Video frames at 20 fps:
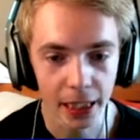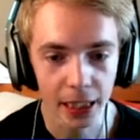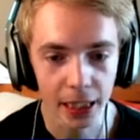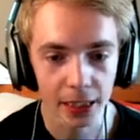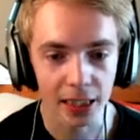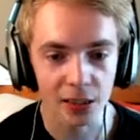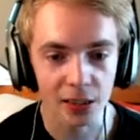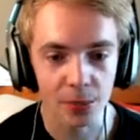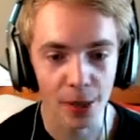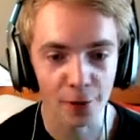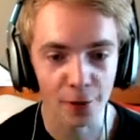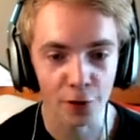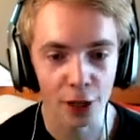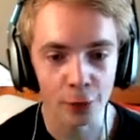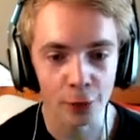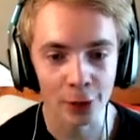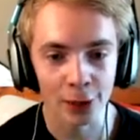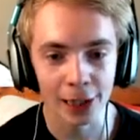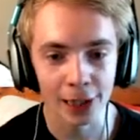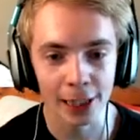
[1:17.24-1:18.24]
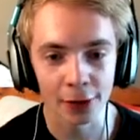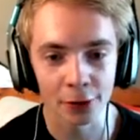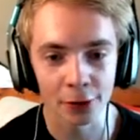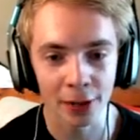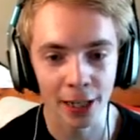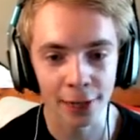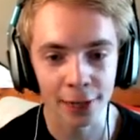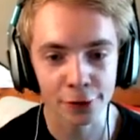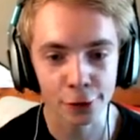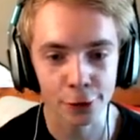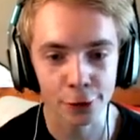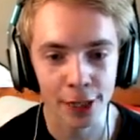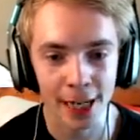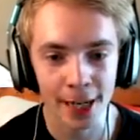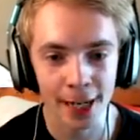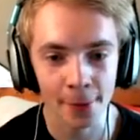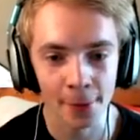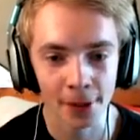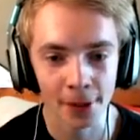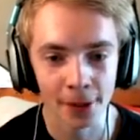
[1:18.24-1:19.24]
That's my favorite letter after
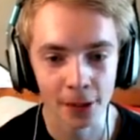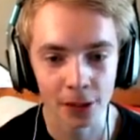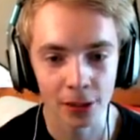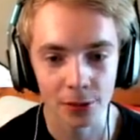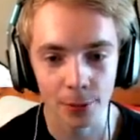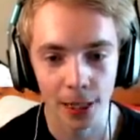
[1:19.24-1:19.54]
M, because